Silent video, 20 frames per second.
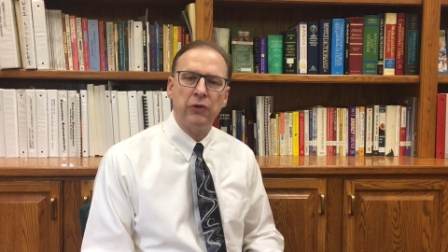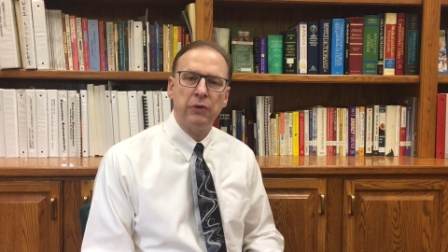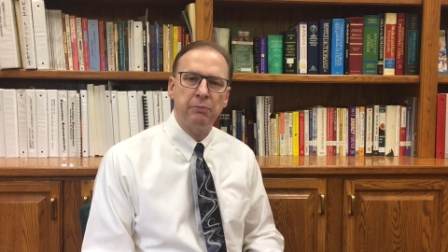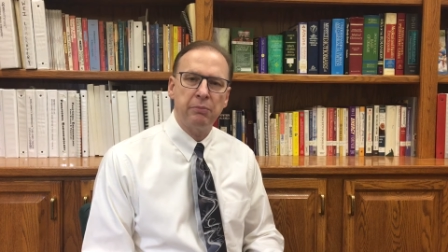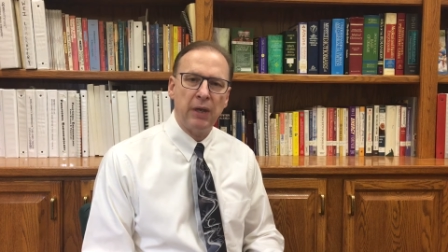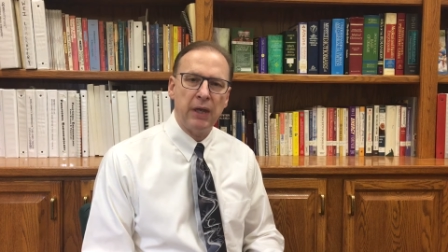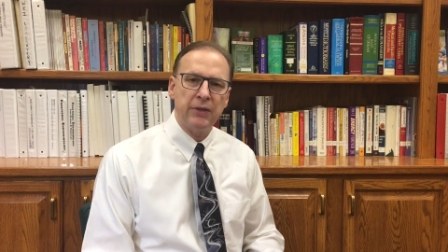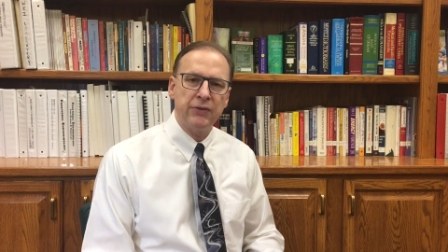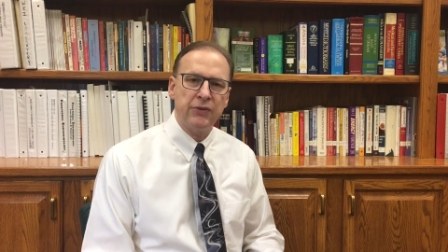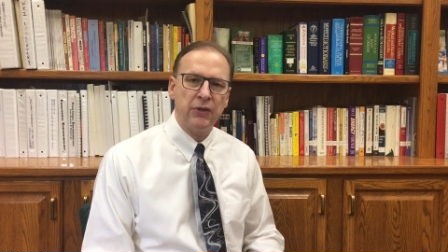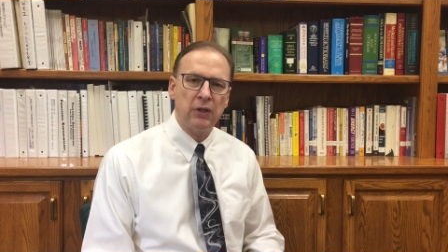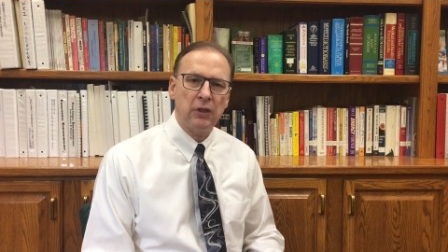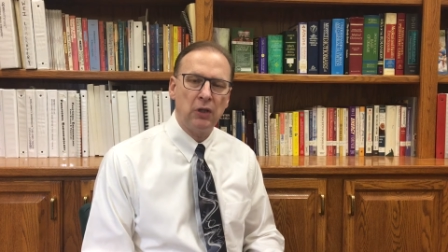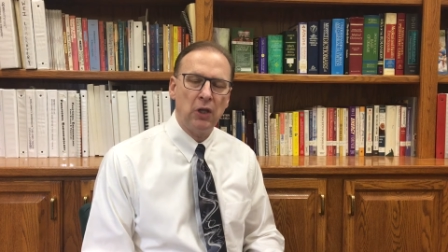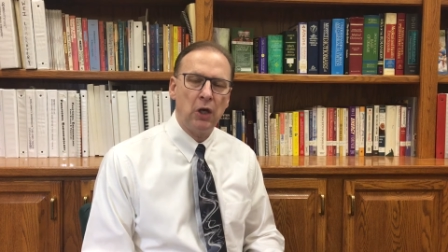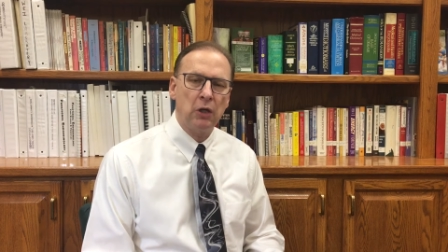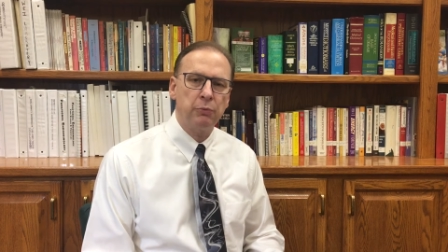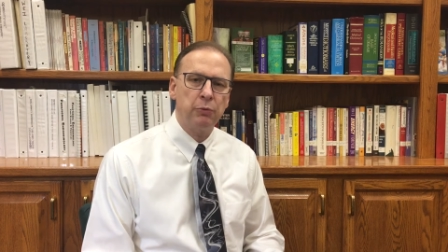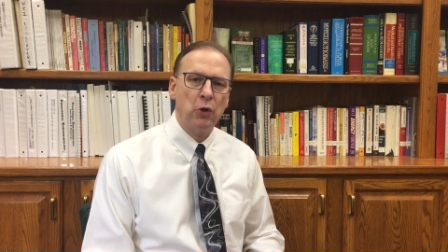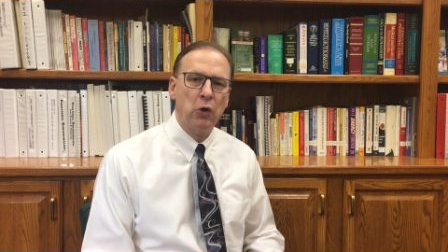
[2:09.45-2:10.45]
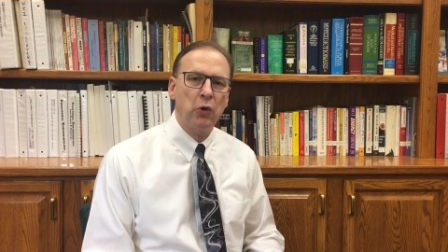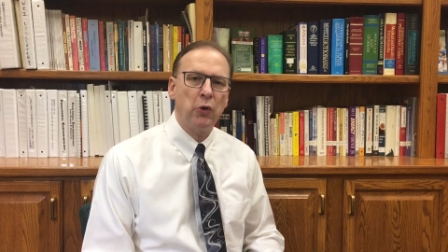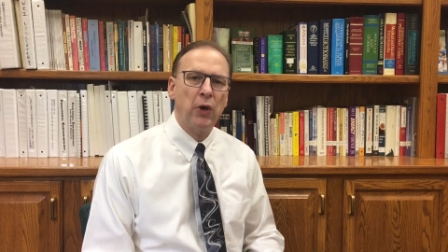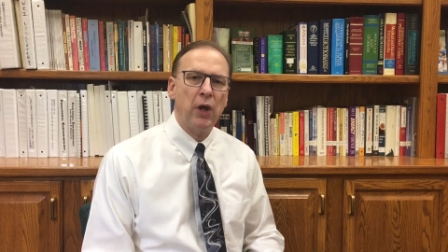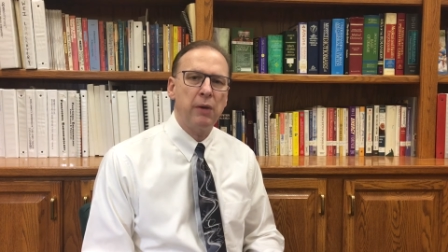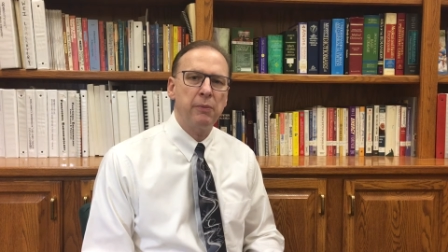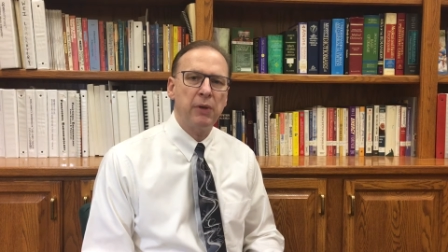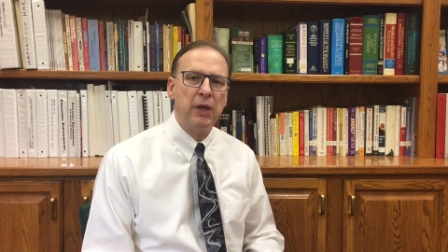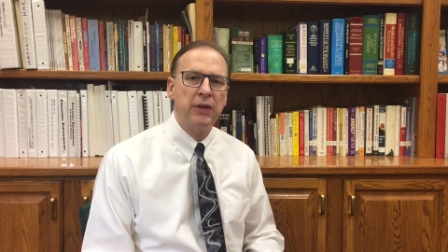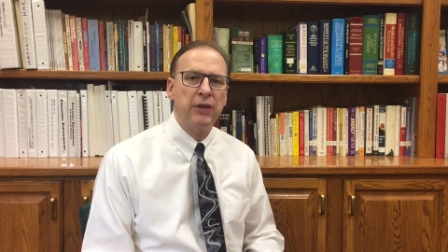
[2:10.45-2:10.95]
the Basic Lung
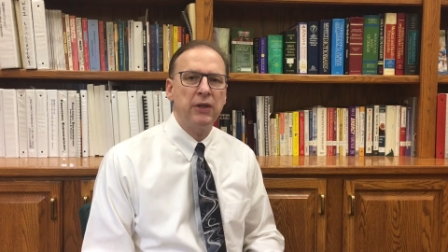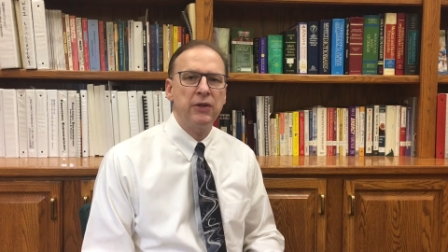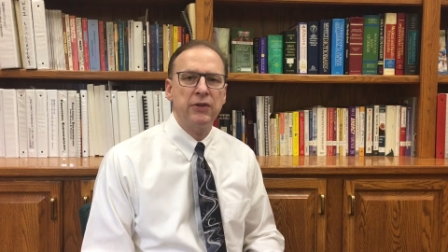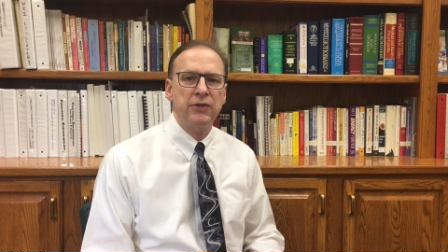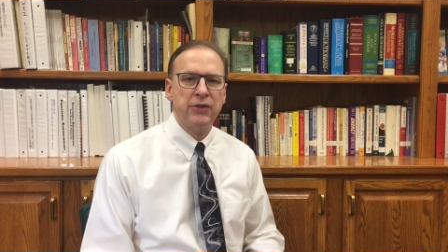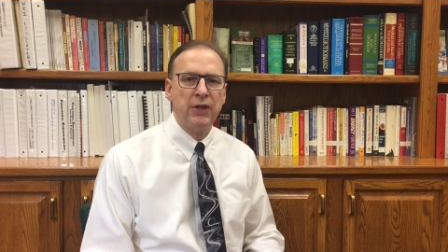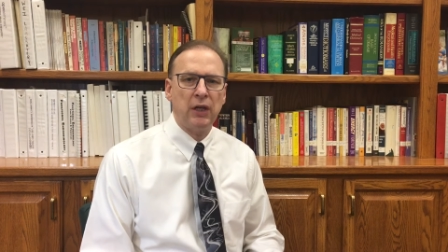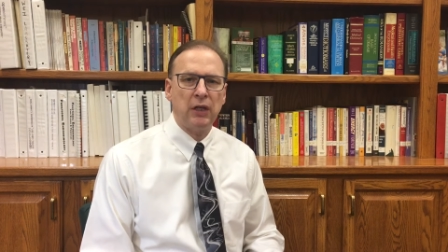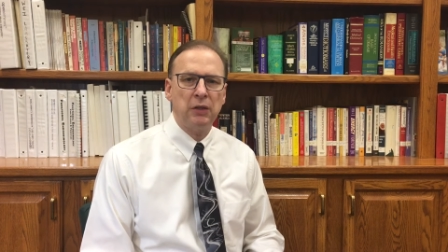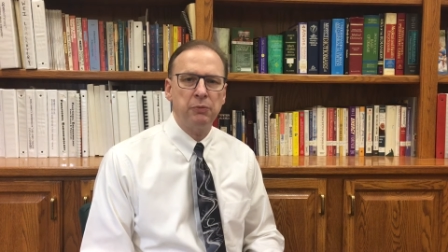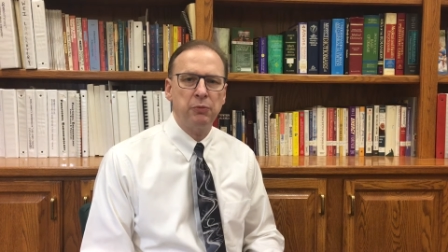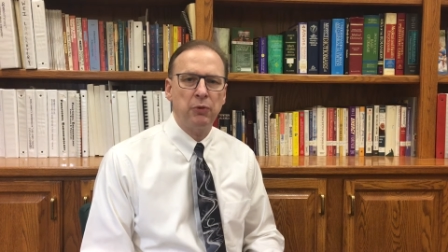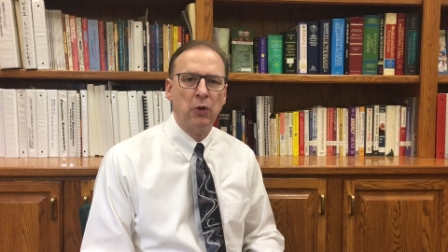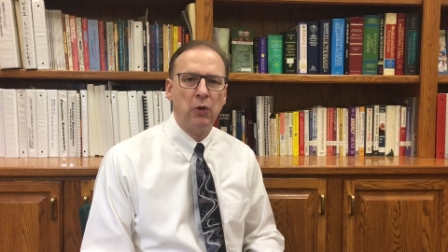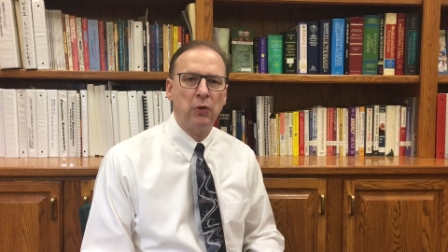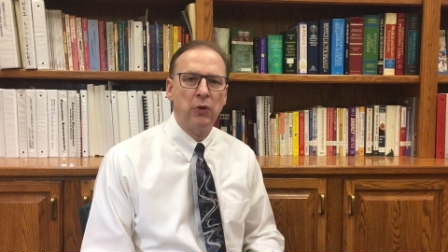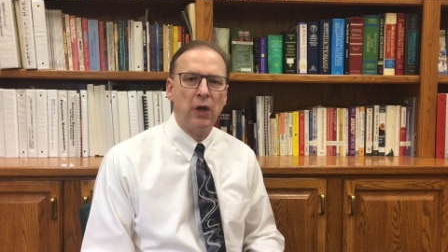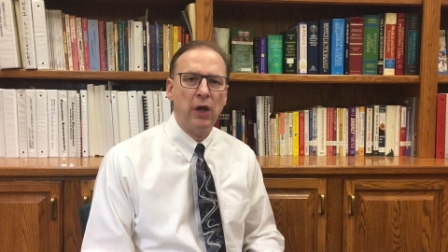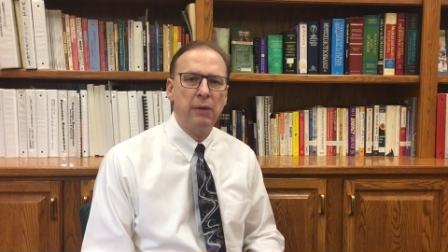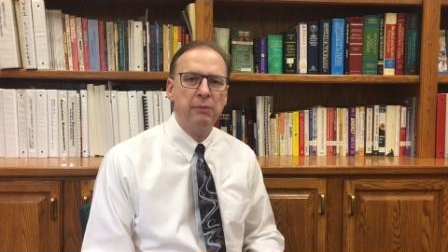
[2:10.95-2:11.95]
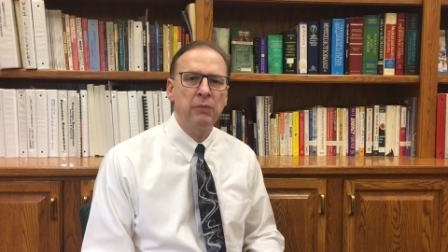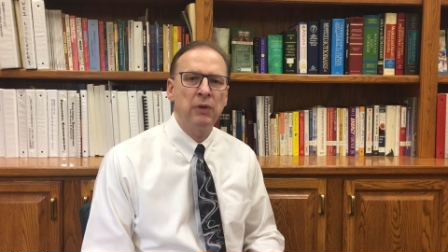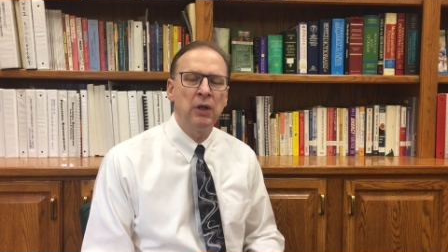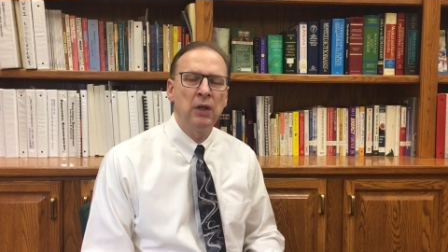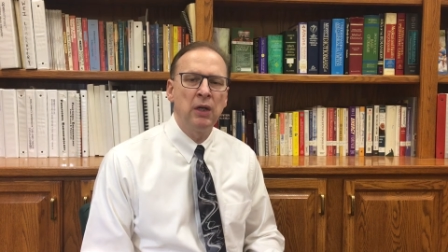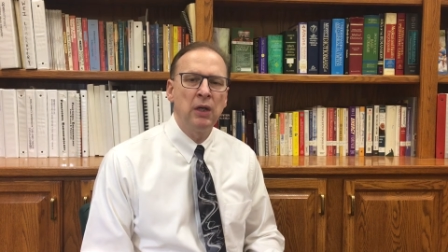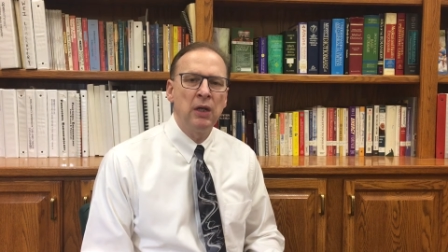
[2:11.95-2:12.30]
Program, and then the second program